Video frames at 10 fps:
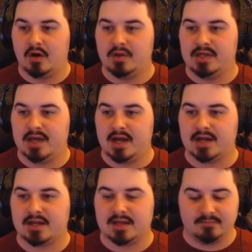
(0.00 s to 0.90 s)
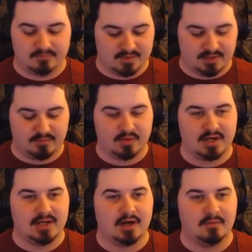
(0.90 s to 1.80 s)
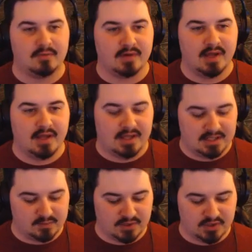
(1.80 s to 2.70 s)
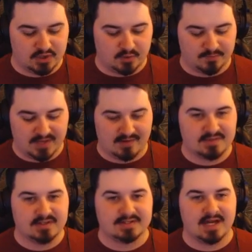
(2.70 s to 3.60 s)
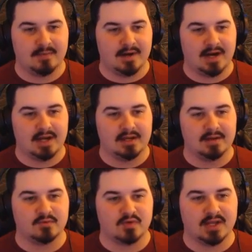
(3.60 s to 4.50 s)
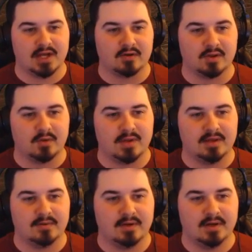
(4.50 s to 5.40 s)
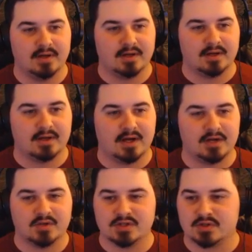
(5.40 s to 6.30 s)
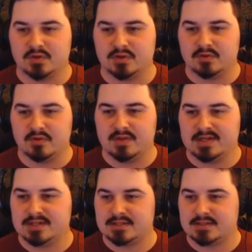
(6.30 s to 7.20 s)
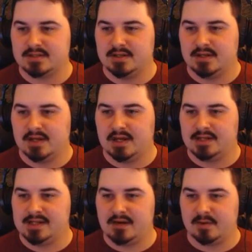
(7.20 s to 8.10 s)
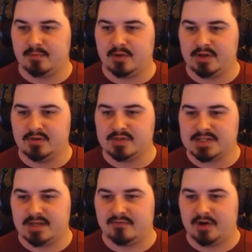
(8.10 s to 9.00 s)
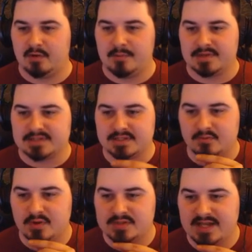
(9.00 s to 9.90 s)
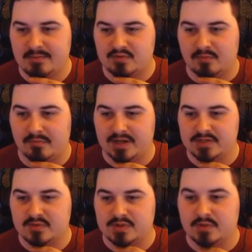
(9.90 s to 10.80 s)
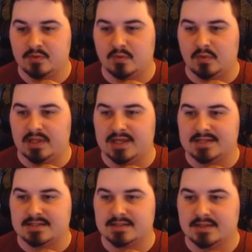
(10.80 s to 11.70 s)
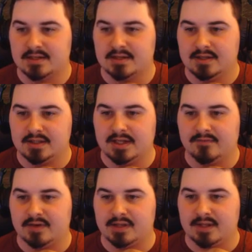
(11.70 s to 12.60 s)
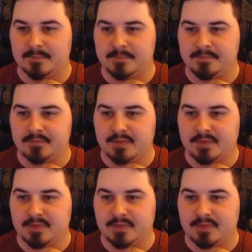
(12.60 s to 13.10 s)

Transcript: Oh yeah, I cannot put any armor. Here's what I should do. Every single time I am trading out clothing, I should just go ahead and do this. And now I can put a new set of armor pieces. Reduce damage from monsters. Ooh, yes. Definitely.